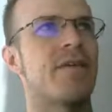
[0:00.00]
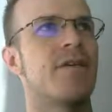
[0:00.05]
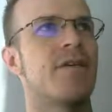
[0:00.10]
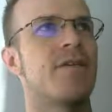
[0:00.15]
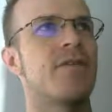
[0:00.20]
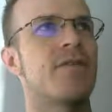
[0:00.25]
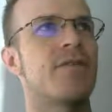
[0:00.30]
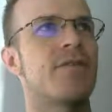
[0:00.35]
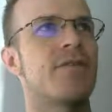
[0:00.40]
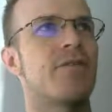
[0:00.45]

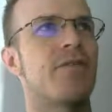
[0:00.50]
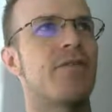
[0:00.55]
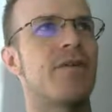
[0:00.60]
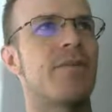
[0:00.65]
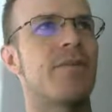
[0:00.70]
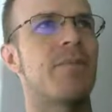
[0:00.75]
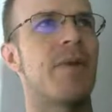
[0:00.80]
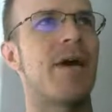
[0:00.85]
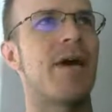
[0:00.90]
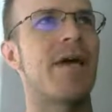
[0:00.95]

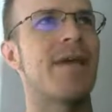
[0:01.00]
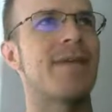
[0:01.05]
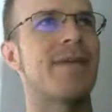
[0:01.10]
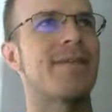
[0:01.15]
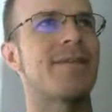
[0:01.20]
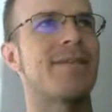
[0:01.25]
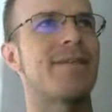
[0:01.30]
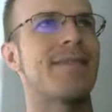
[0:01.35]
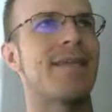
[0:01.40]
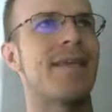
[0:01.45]
sort by
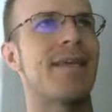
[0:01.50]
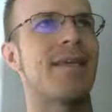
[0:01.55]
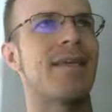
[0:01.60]
state